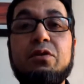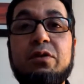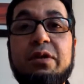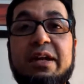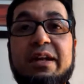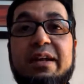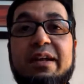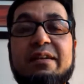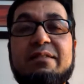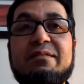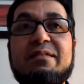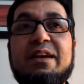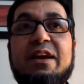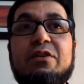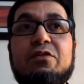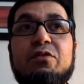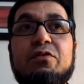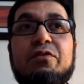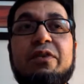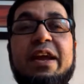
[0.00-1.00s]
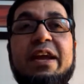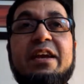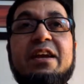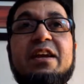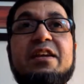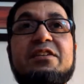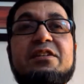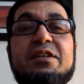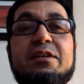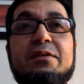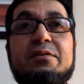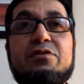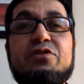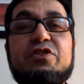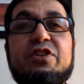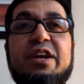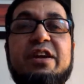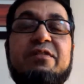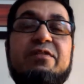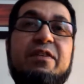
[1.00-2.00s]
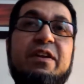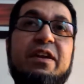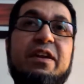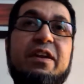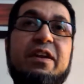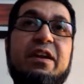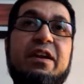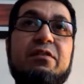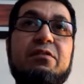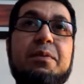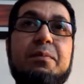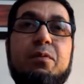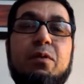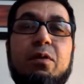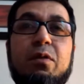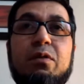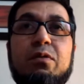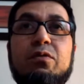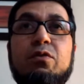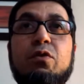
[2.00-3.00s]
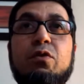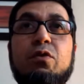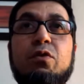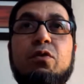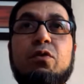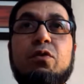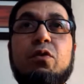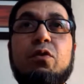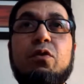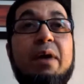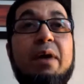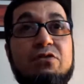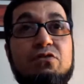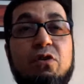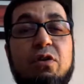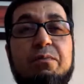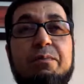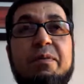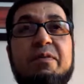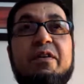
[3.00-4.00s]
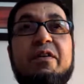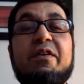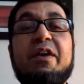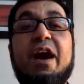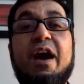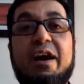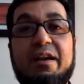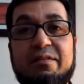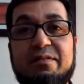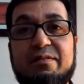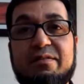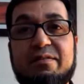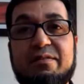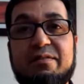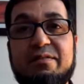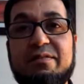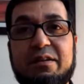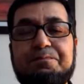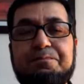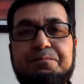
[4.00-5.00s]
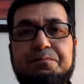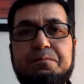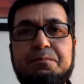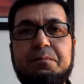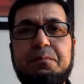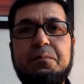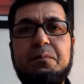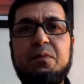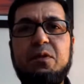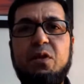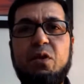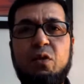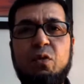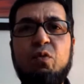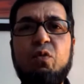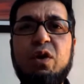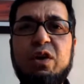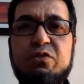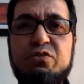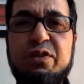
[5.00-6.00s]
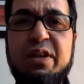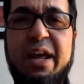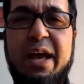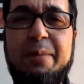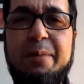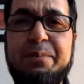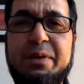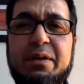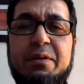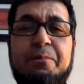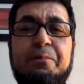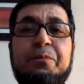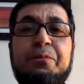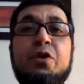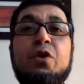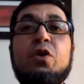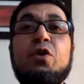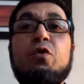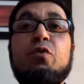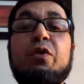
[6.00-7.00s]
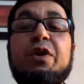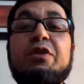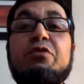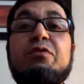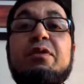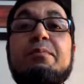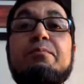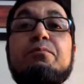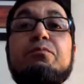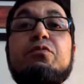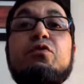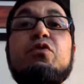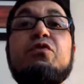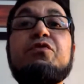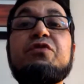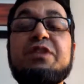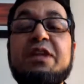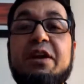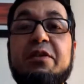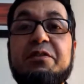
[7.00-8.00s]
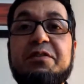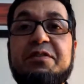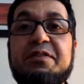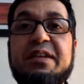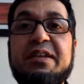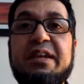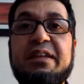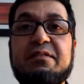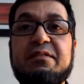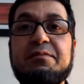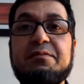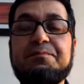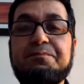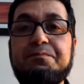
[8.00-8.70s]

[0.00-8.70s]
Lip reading: it's kind of engaging chef and other people, those who might not be very high skilled. What will happen when you improve their skills?